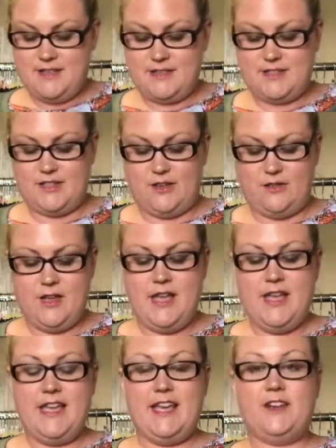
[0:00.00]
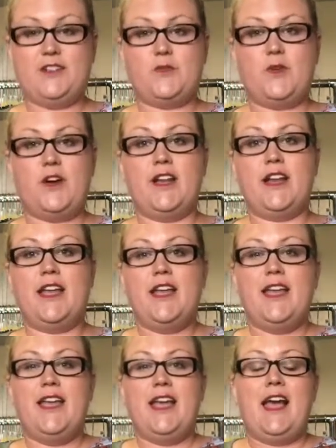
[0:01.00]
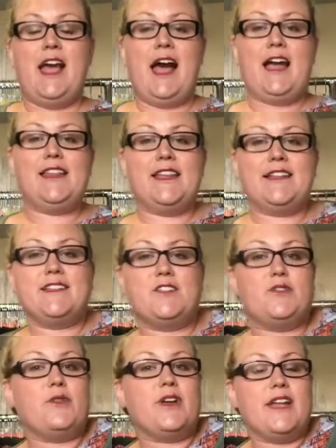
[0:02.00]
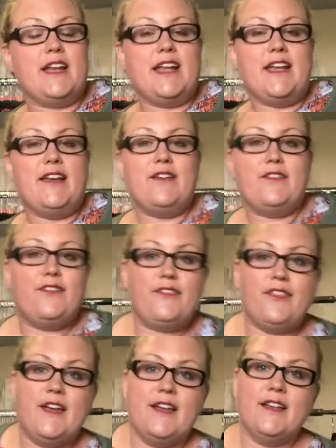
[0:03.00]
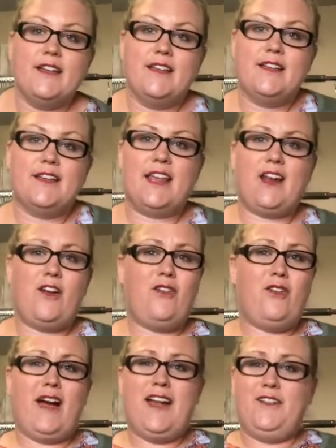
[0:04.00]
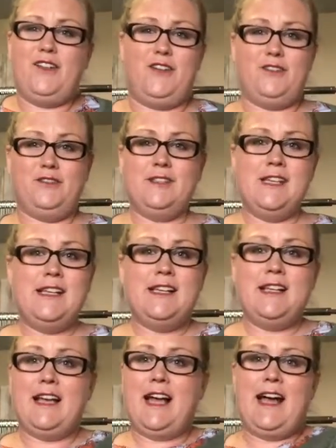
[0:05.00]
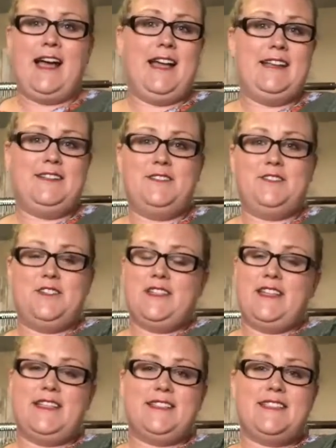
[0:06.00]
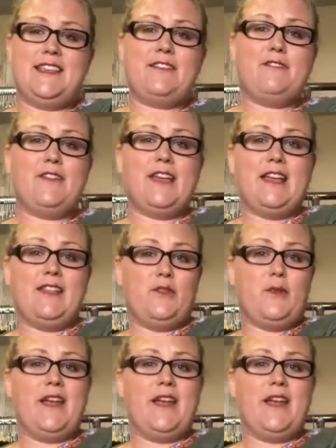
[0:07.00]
So here's one. I like to do it if, I don't know, I just get sick of it the